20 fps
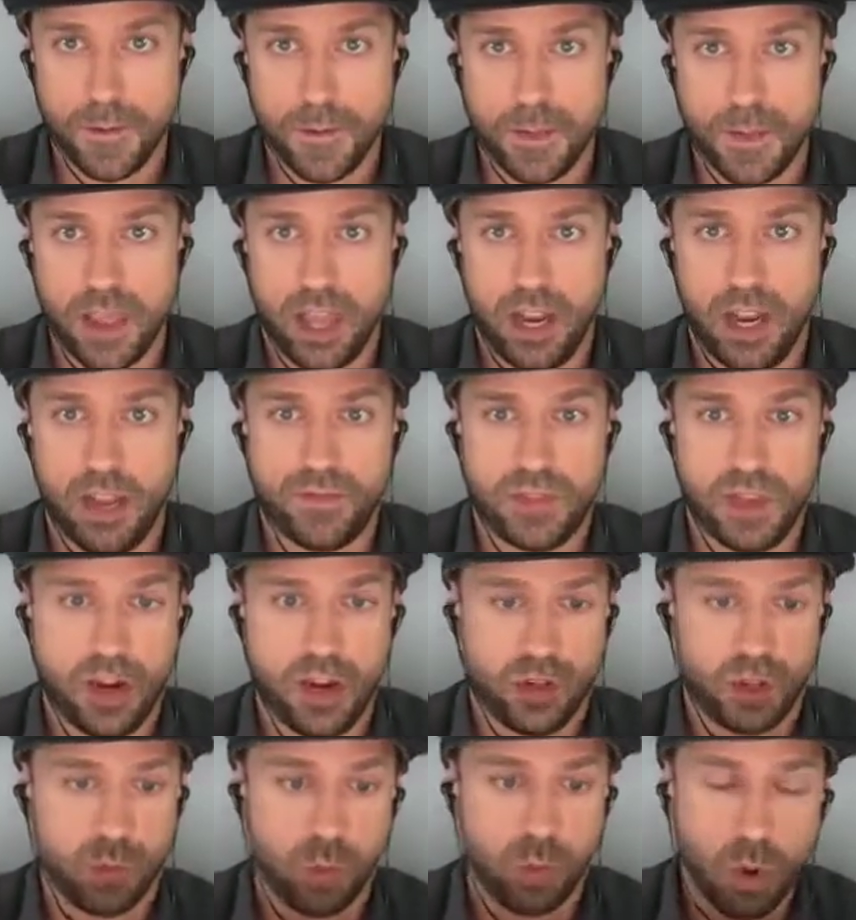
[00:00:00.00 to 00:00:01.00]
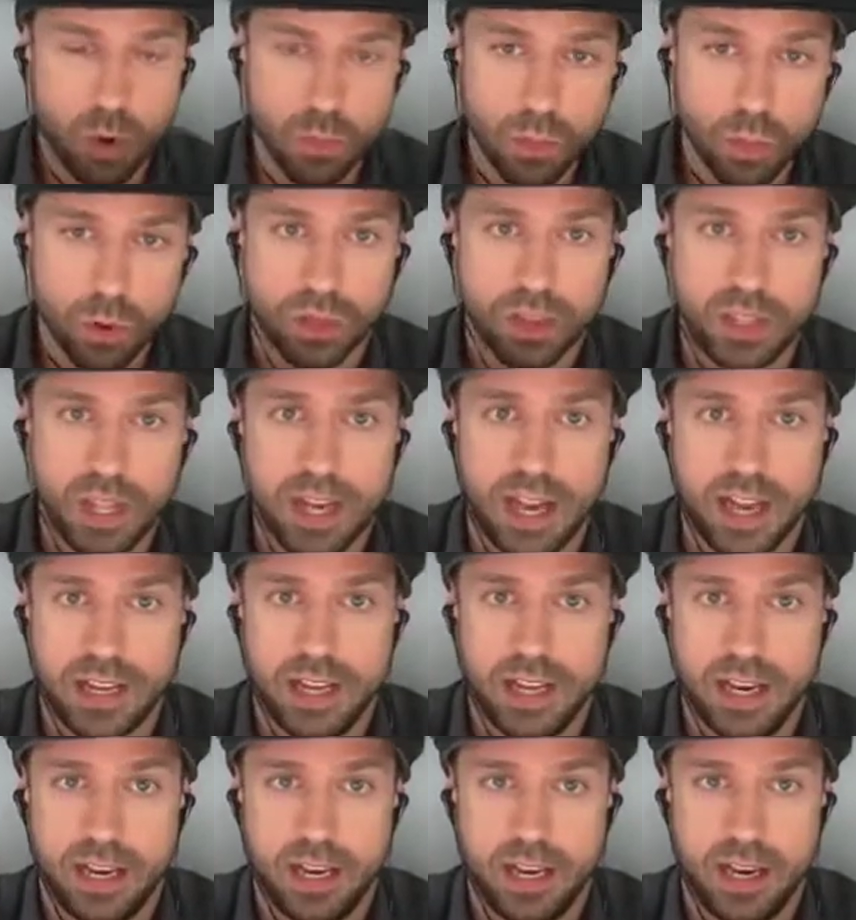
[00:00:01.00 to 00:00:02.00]
And if there's one more thing I
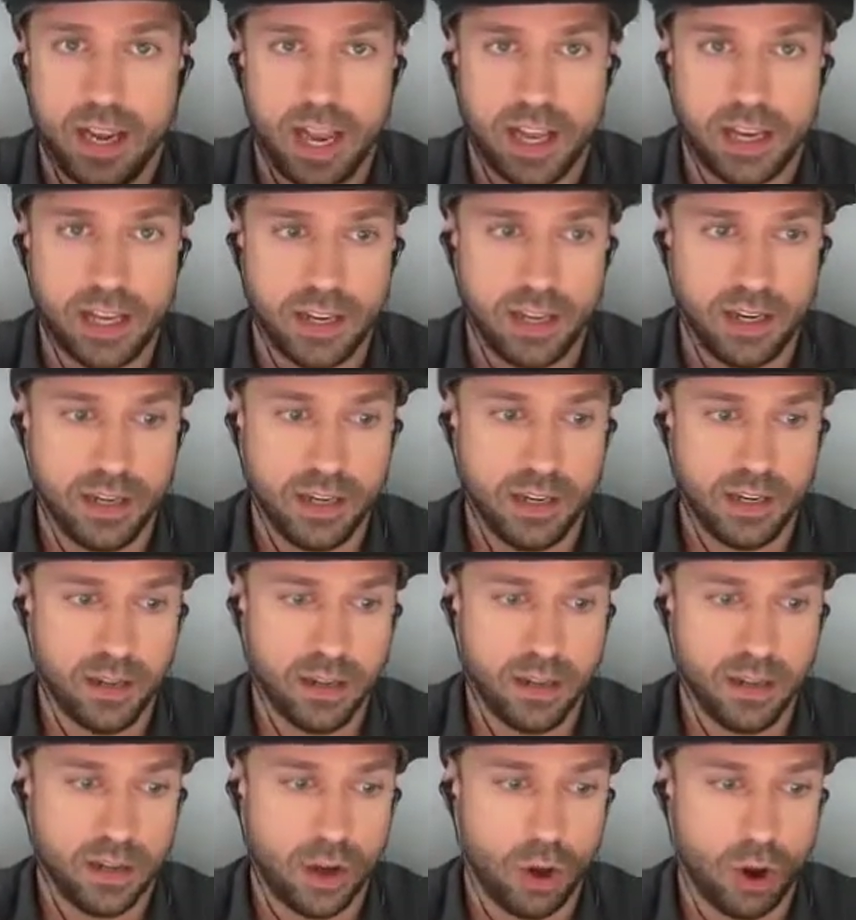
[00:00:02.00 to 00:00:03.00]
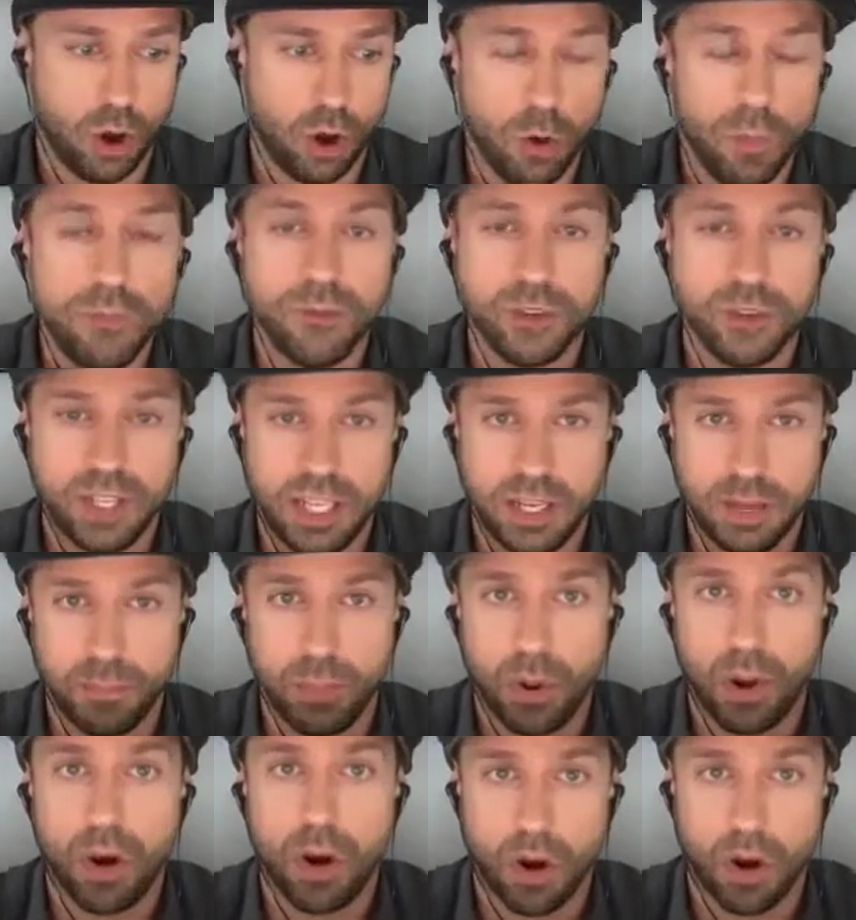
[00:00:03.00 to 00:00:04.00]
can hopefully
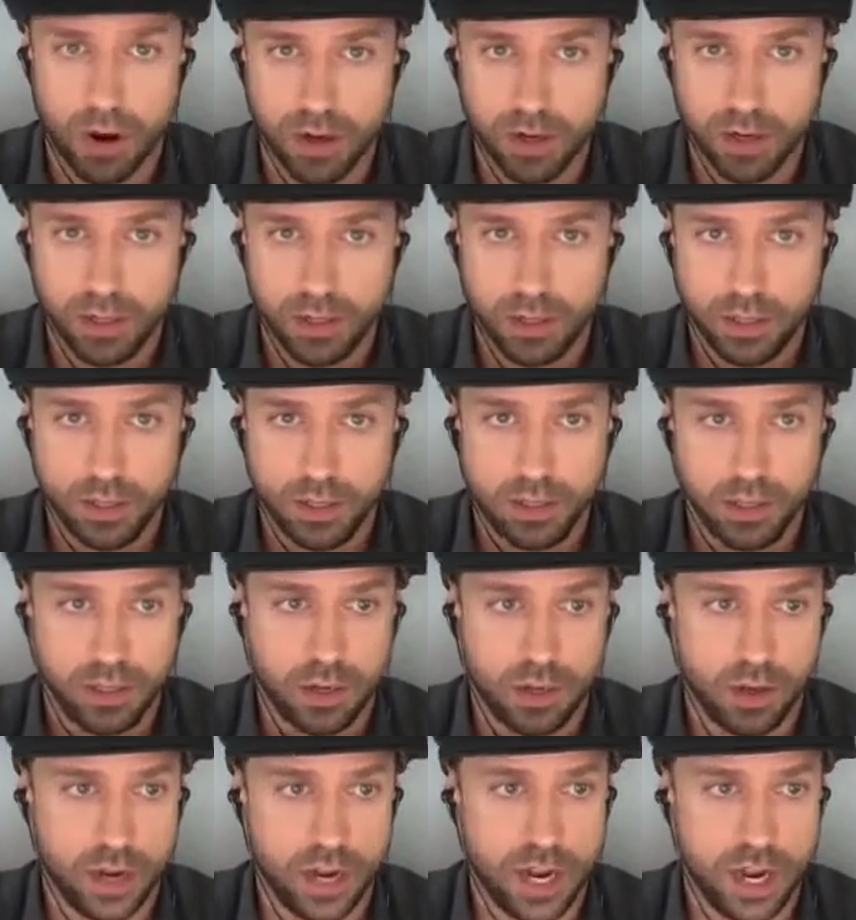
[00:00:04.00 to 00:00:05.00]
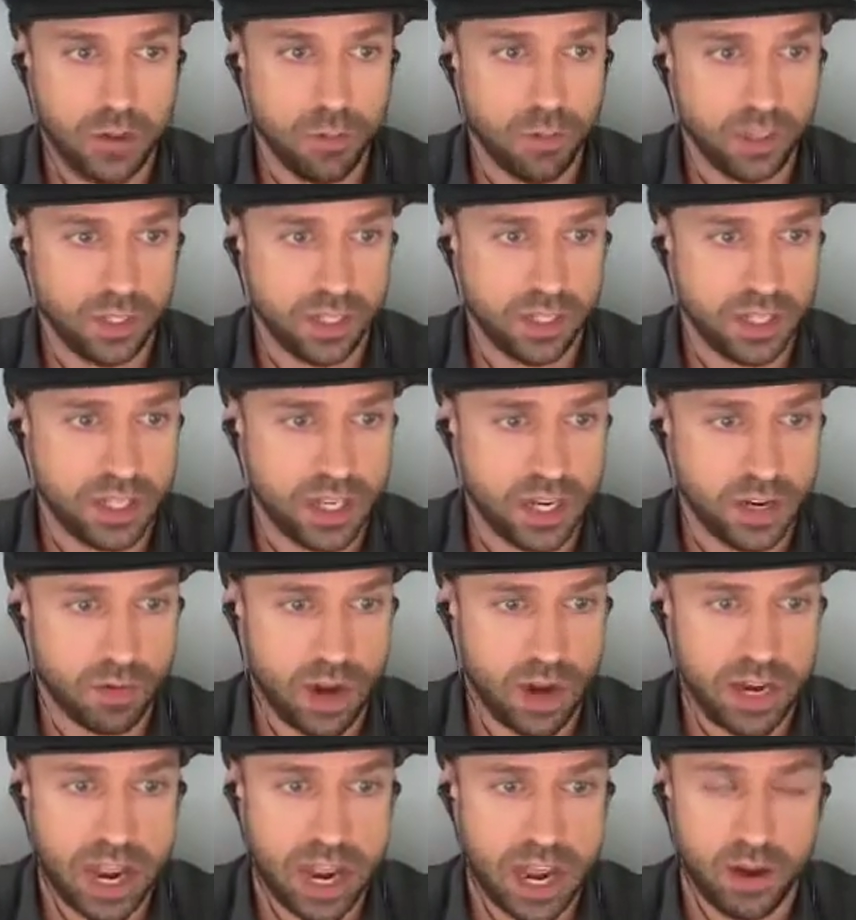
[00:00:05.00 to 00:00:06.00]
impart on anyone listening
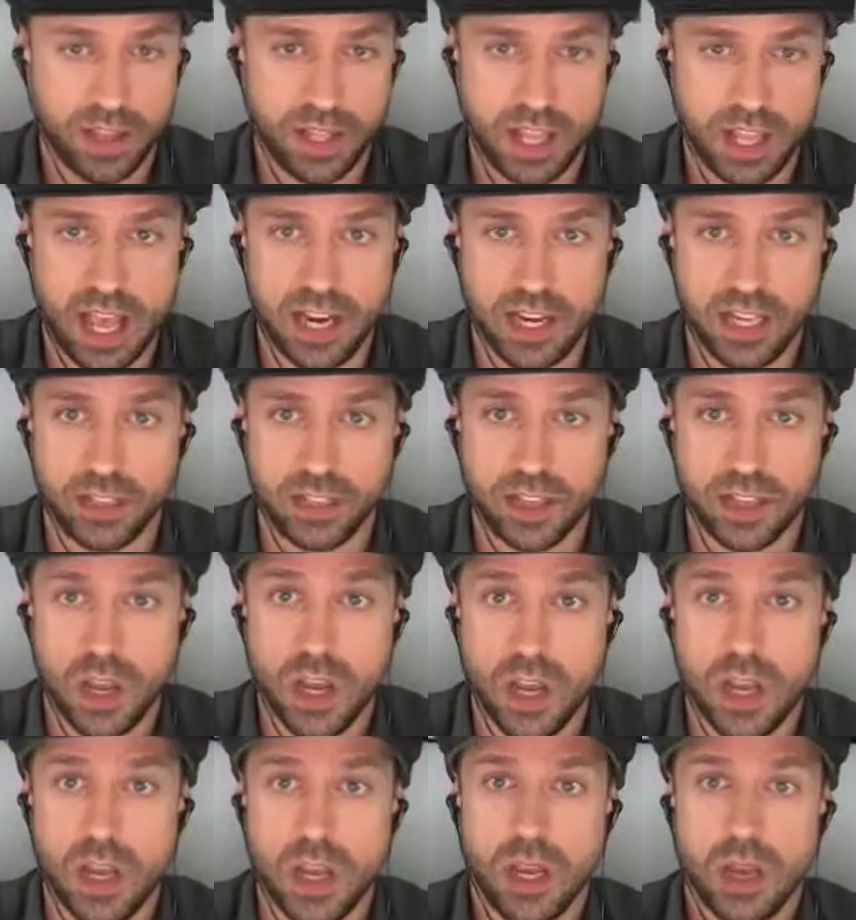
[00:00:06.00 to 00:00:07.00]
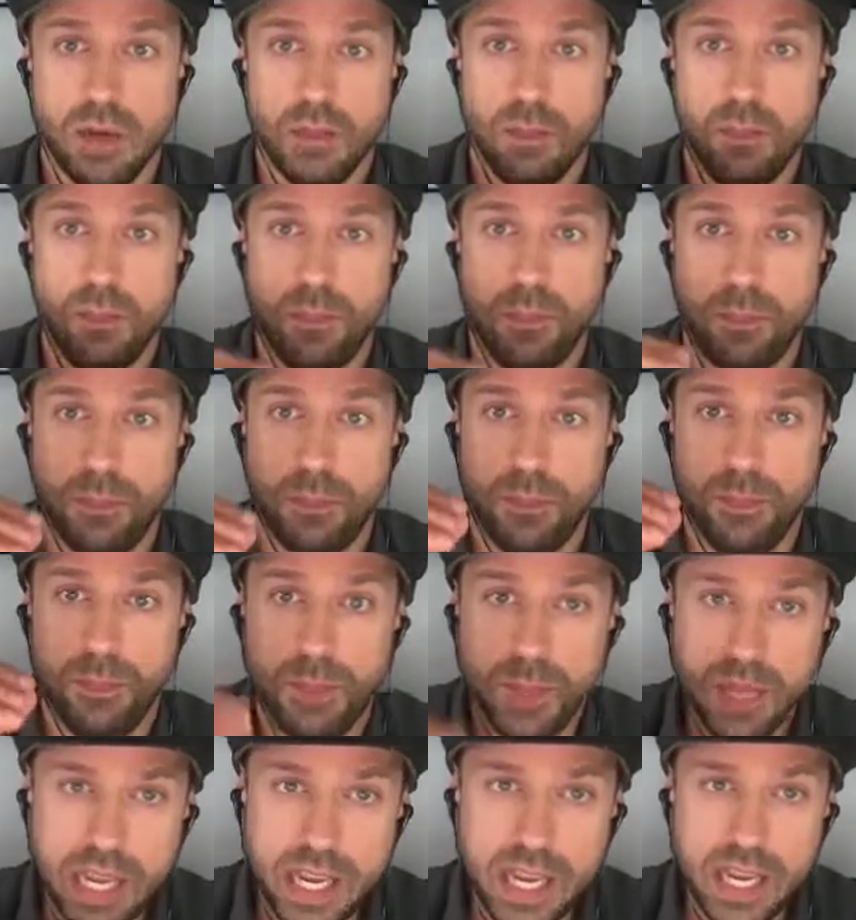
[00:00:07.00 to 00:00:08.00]
right now, and that is
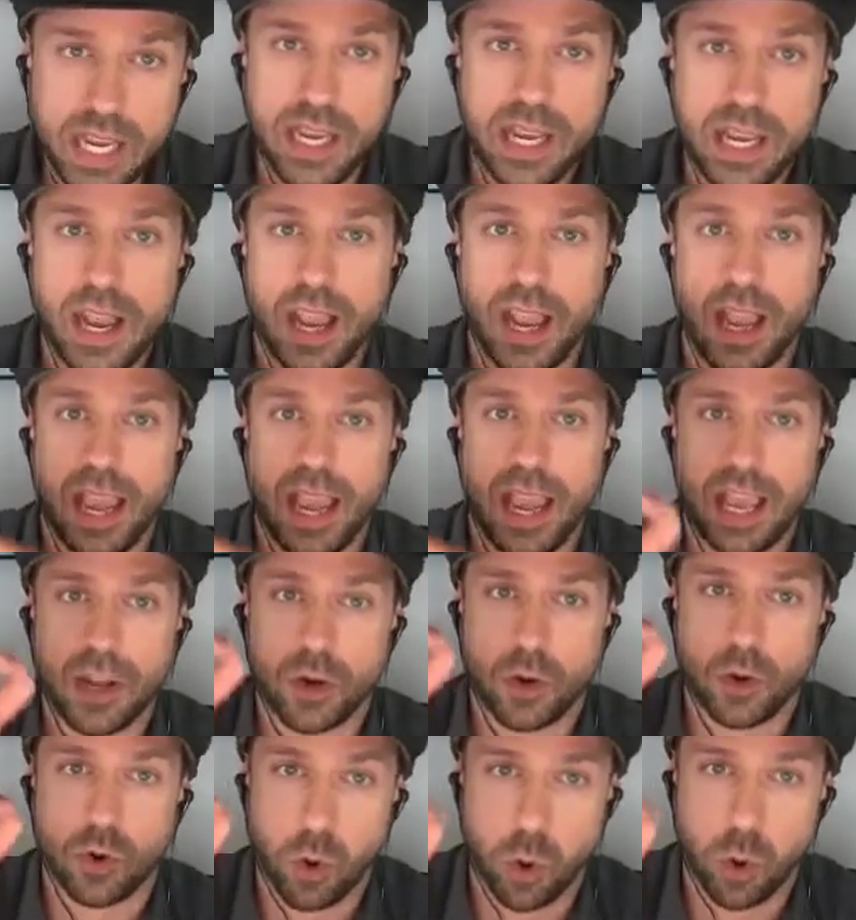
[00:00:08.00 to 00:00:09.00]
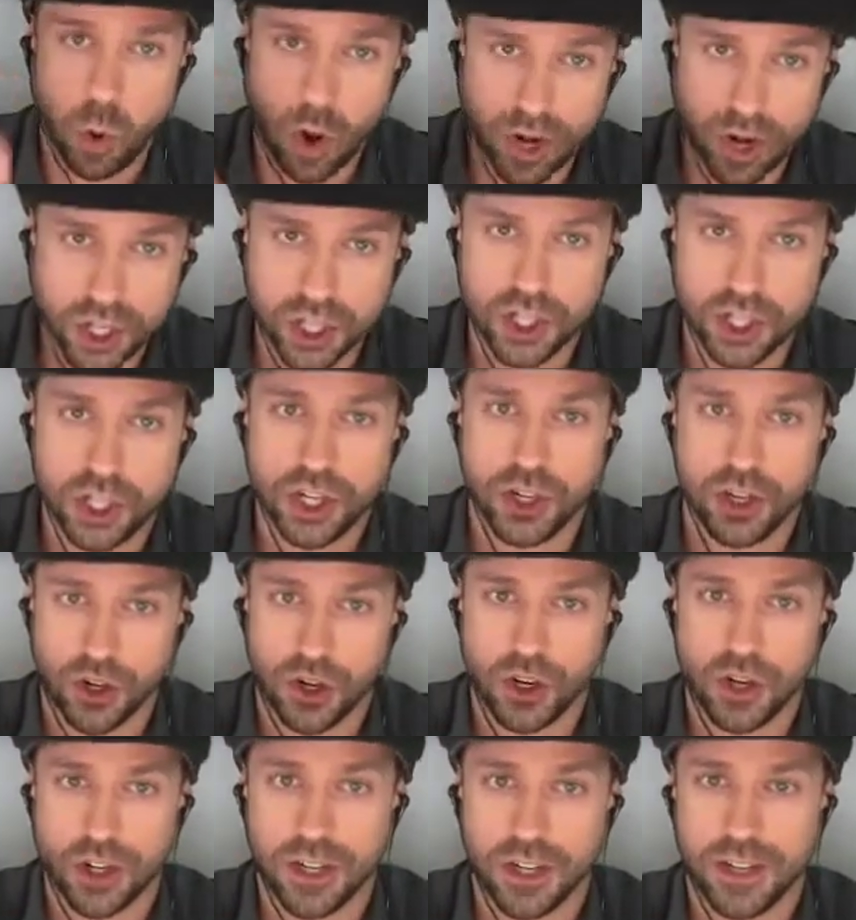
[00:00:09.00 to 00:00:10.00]
be a questioner